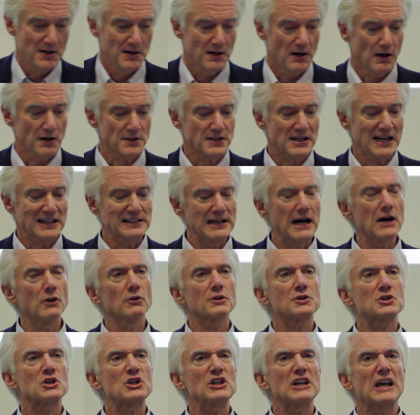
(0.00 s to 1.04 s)
Our
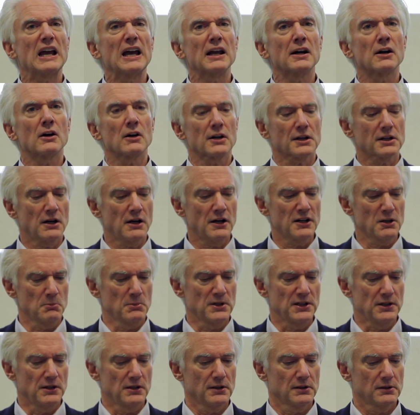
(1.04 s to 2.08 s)
technology and our
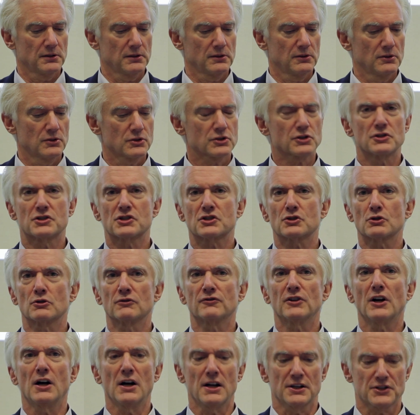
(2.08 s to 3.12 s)
economy should serve
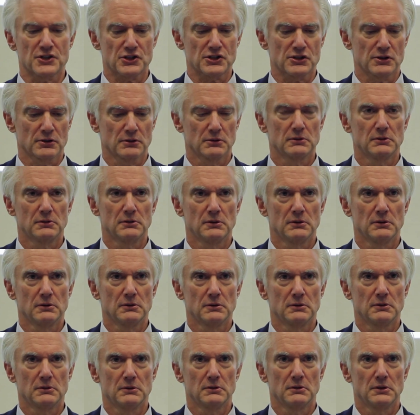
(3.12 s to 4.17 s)
us,
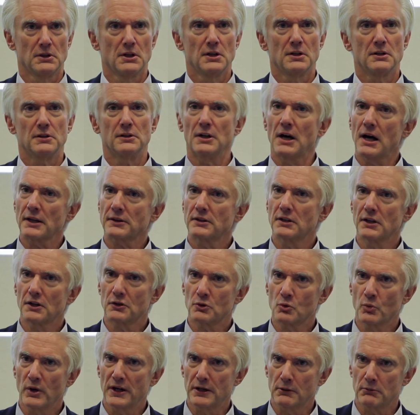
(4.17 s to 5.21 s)
not the other
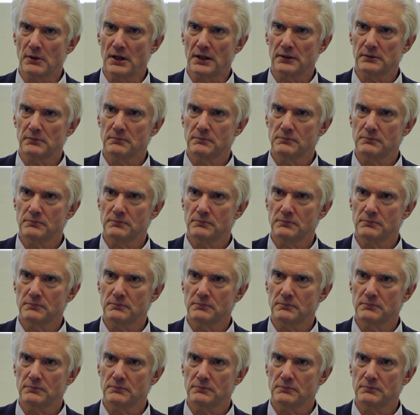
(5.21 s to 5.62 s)
way around.